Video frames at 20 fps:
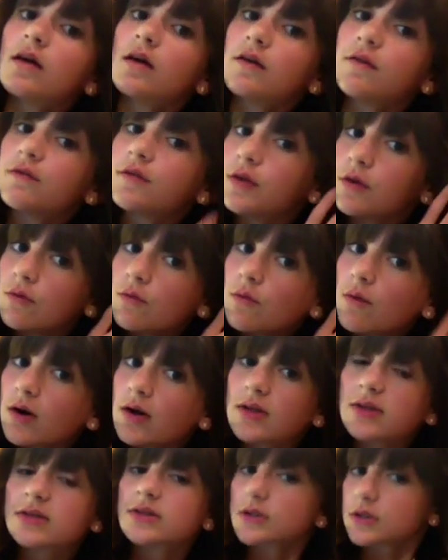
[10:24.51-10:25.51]
if you
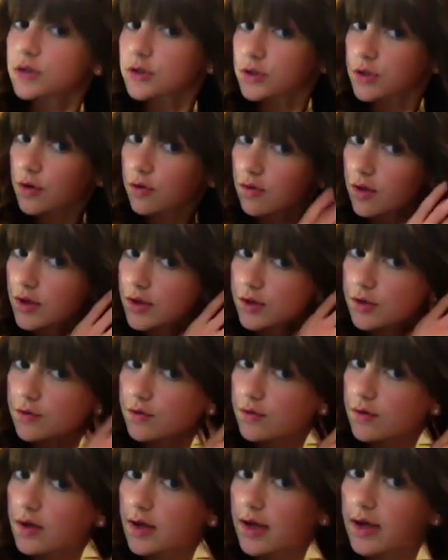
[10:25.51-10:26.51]
want to show that
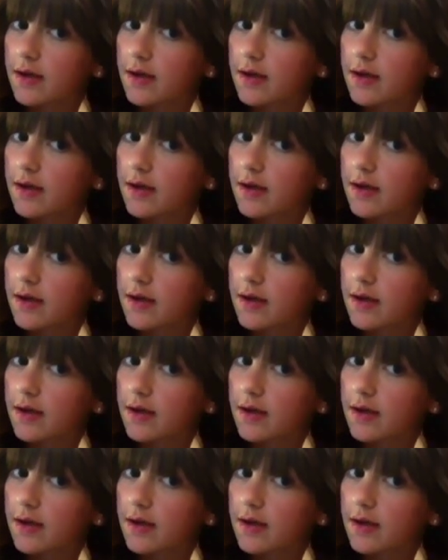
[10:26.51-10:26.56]
you